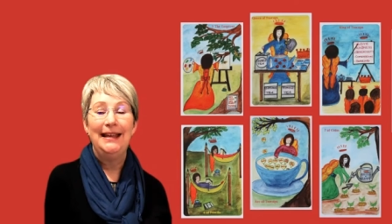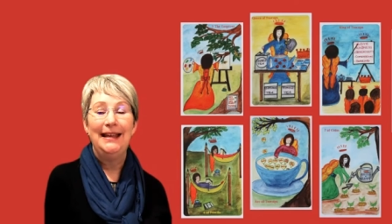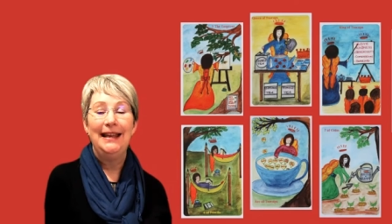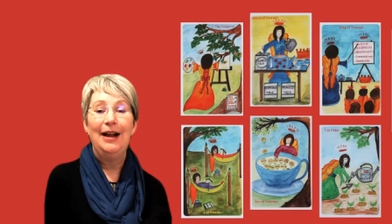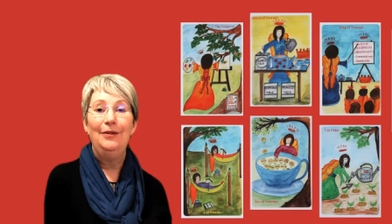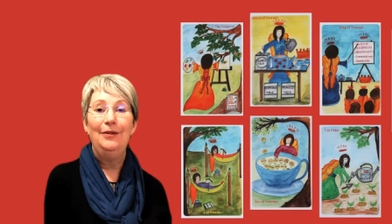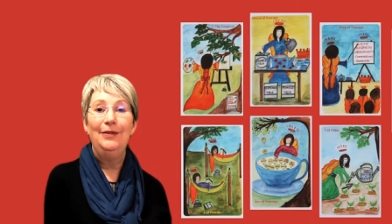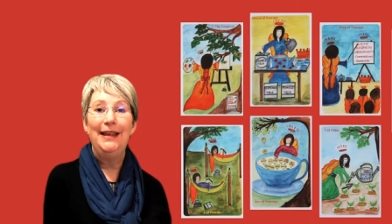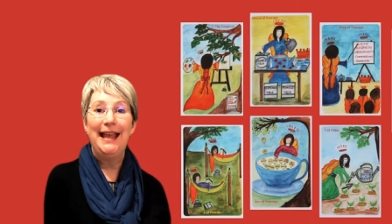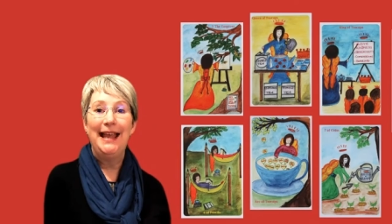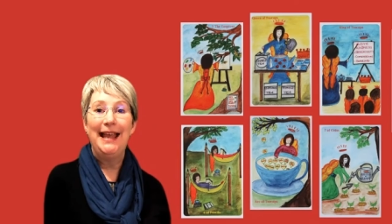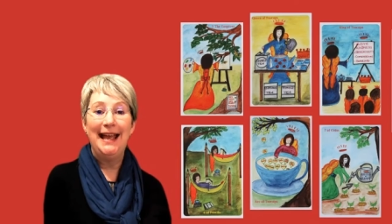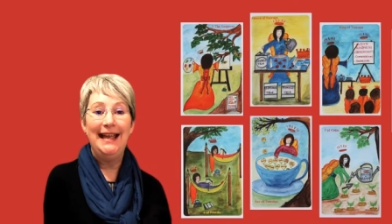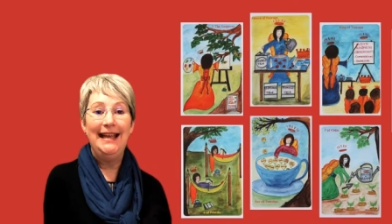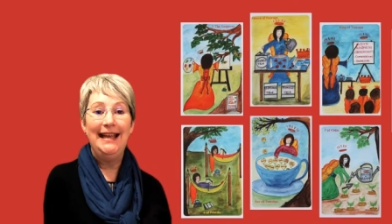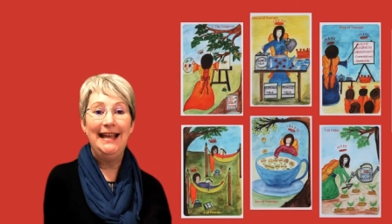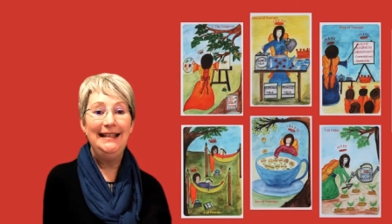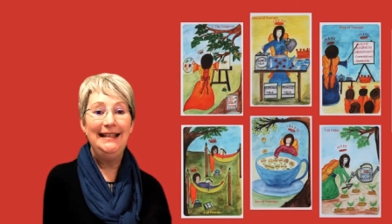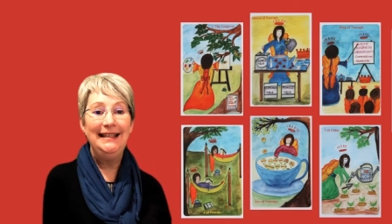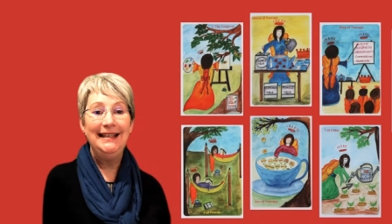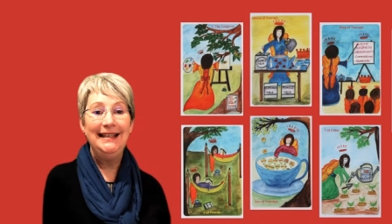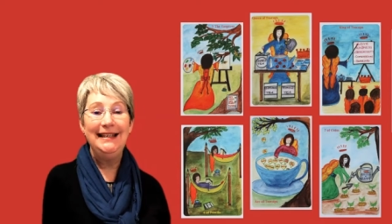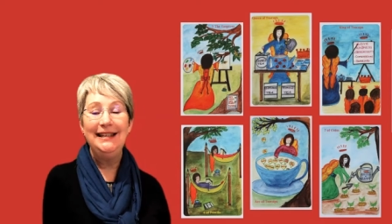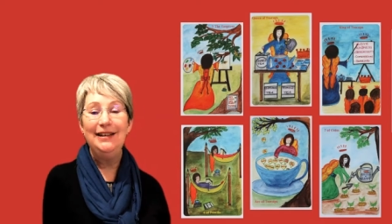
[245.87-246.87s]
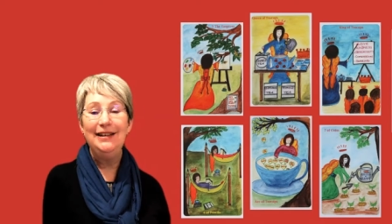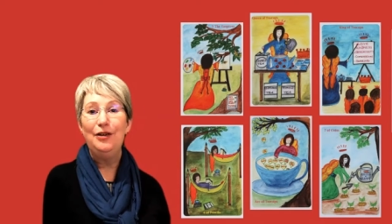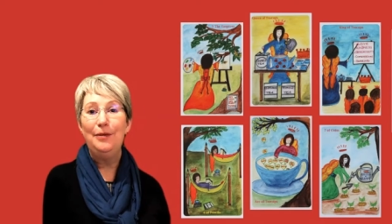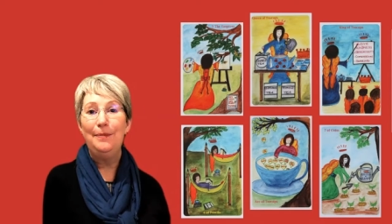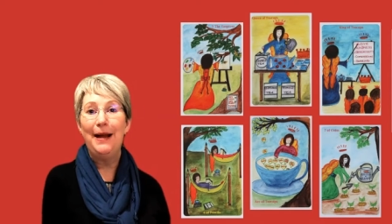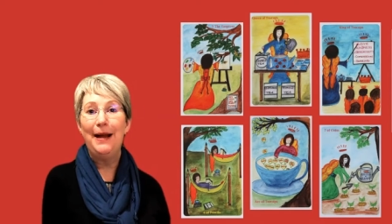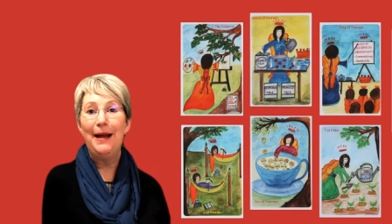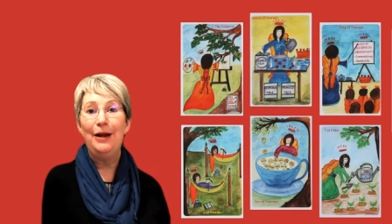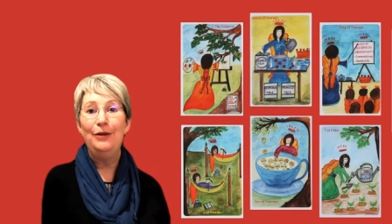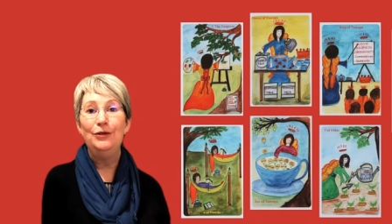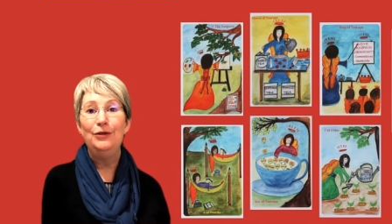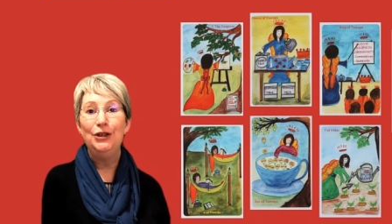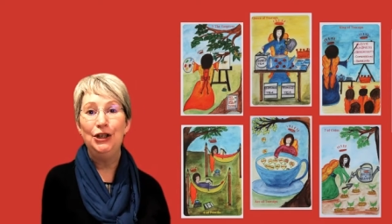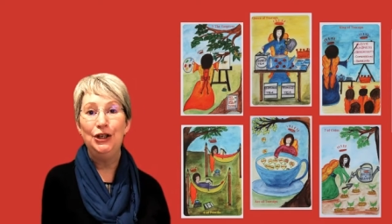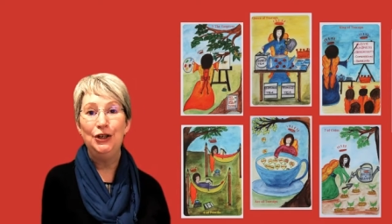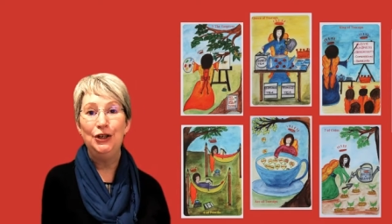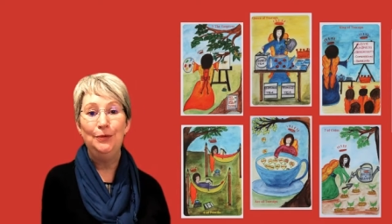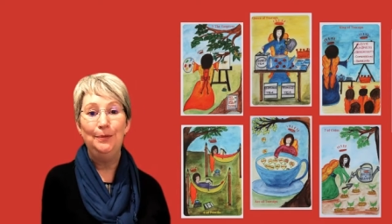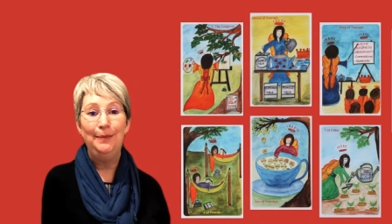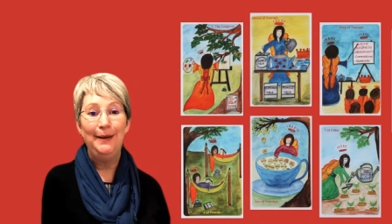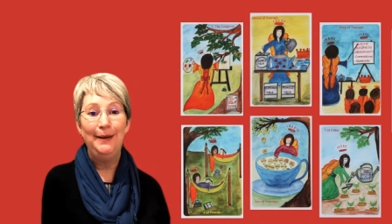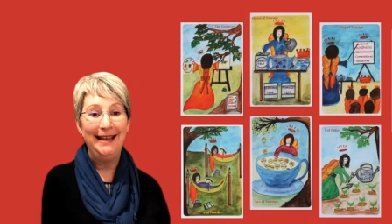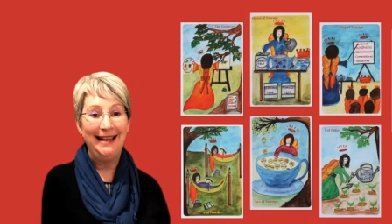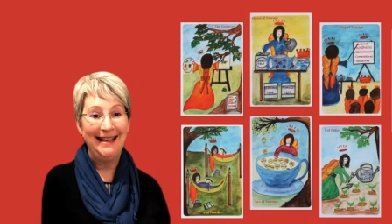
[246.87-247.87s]
Now, the Aces are about
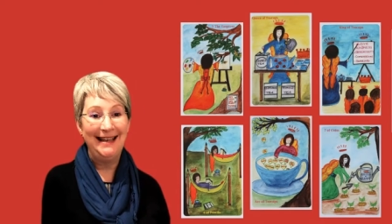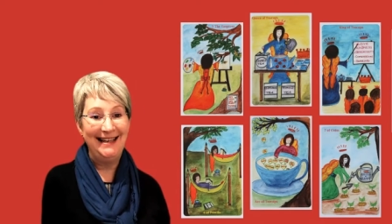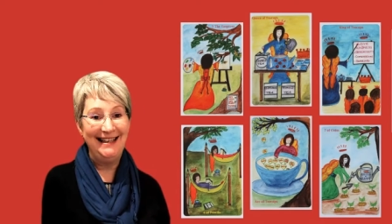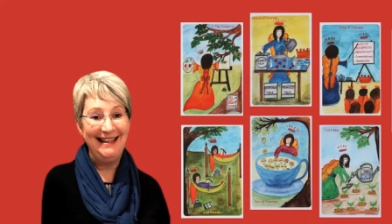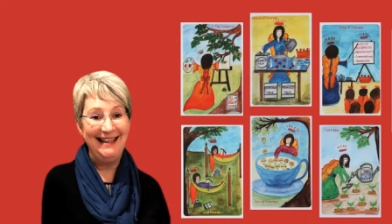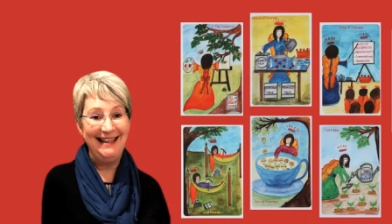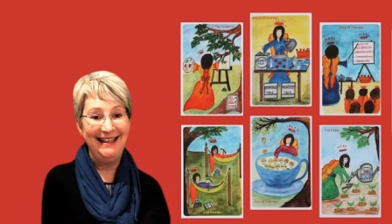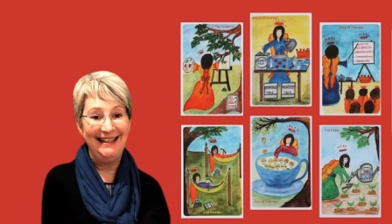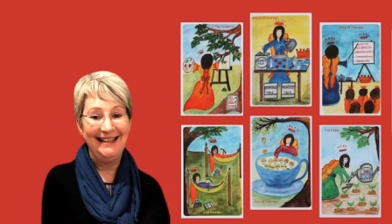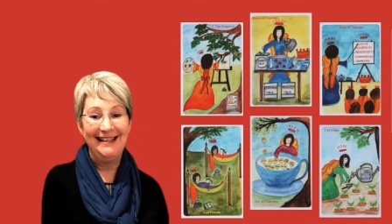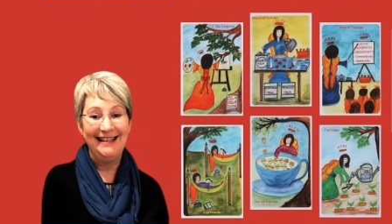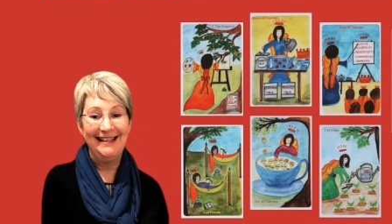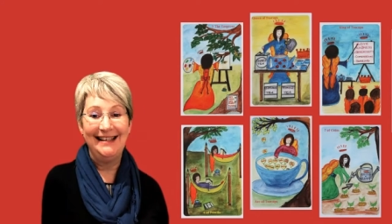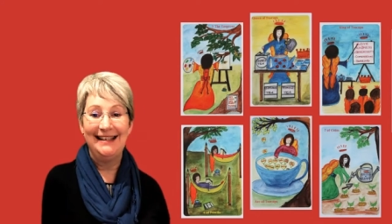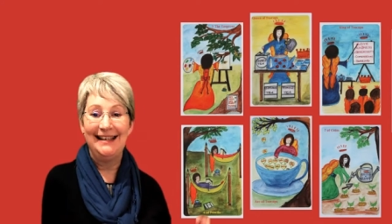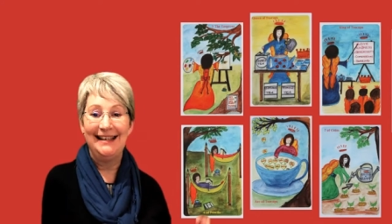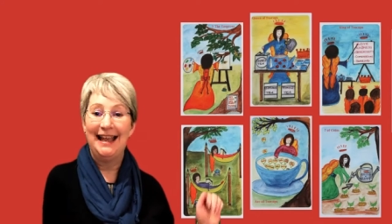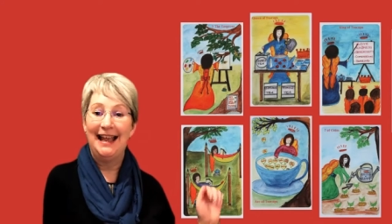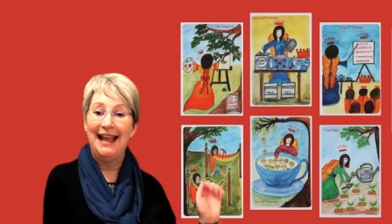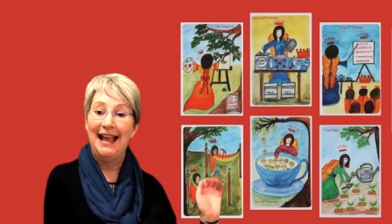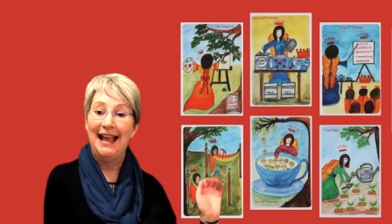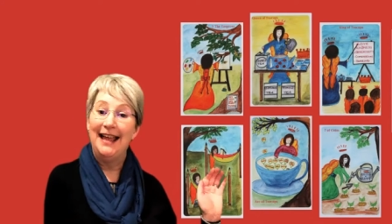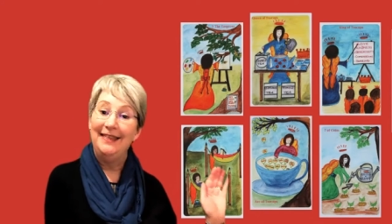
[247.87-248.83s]
new beginnings.